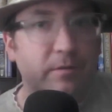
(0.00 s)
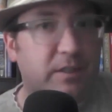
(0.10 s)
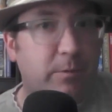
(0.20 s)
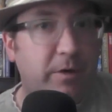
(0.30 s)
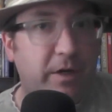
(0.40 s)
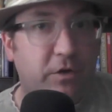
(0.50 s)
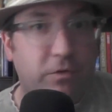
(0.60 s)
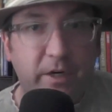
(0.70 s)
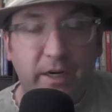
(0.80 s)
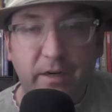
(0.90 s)
Somewhat
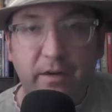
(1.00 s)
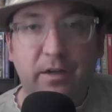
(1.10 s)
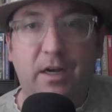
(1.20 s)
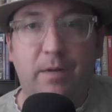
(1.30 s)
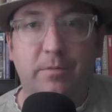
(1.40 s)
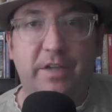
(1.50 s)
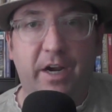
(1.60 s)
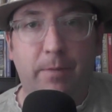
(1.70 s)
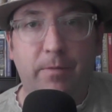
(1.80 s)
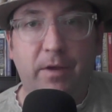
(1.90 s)
intriguing
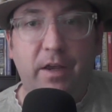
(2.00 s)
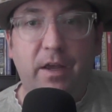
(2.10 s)
setup,